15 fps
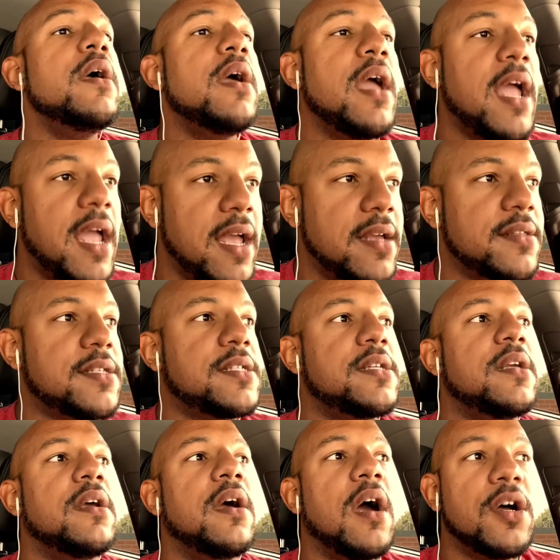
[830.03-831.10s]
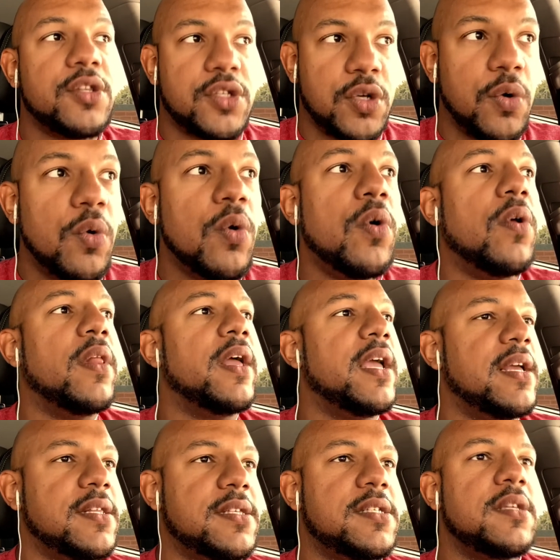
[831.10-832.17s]
It's a tool.
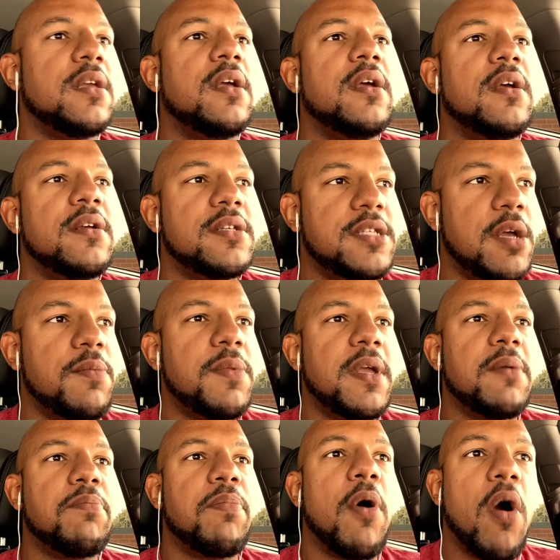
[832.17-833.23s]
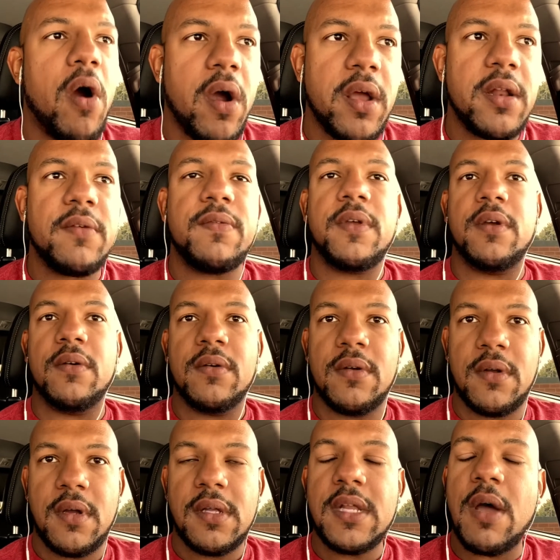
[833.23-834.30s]
It's something part of you
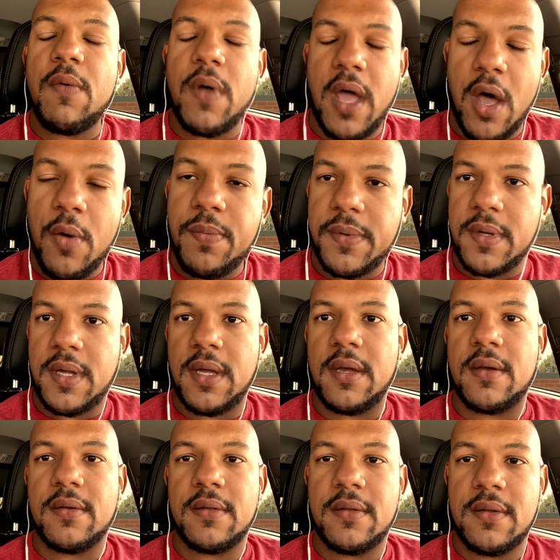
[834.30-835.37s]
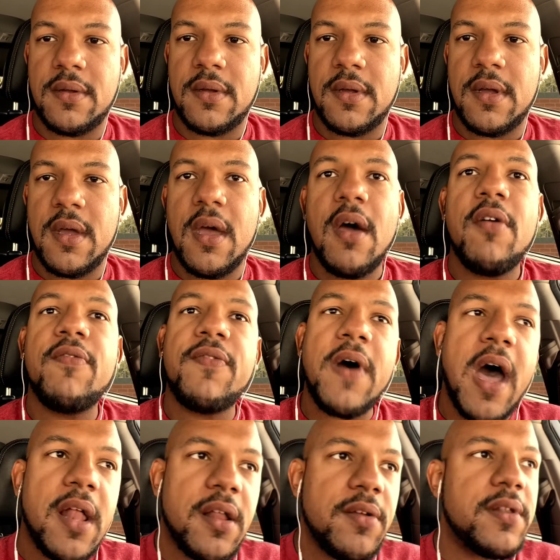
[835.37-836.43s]
that will help you heal.
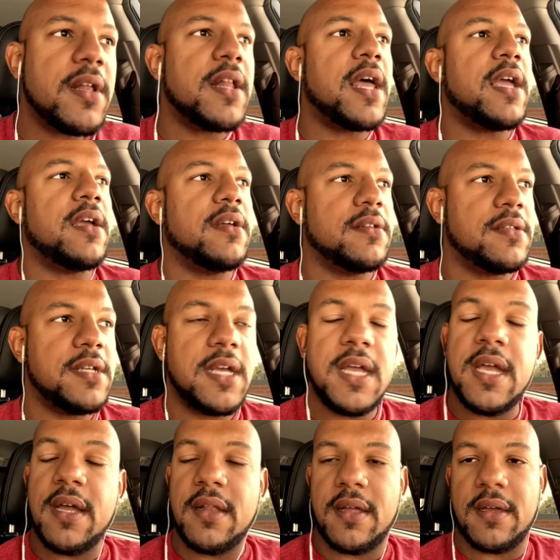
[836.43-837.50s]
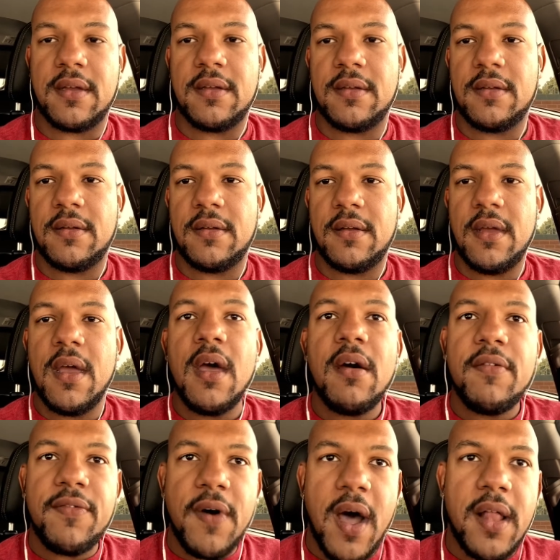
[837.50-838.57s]
Follow the light to healing.
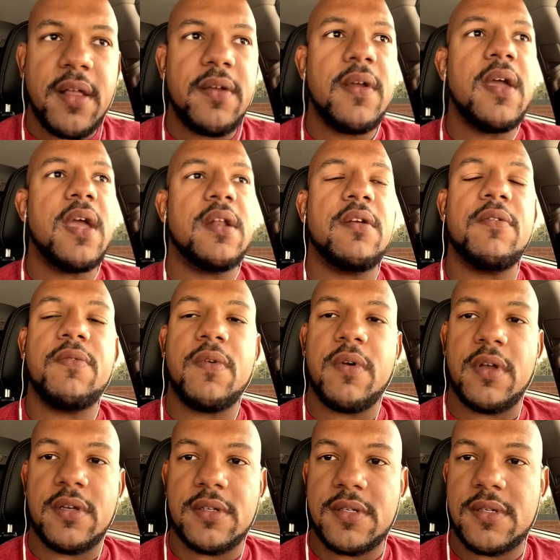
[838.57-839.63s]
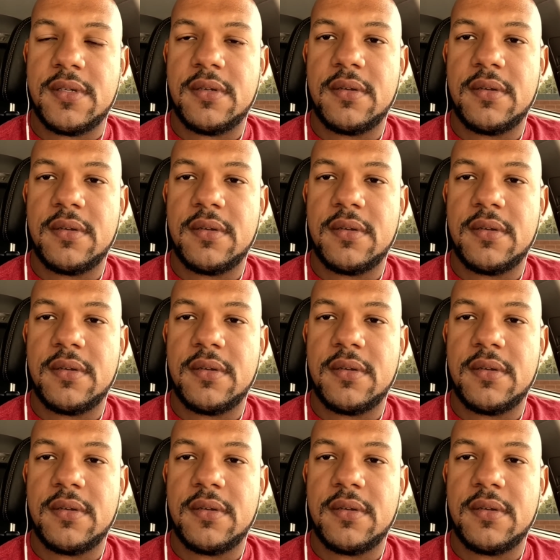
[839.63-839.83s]
Follow your inner voice.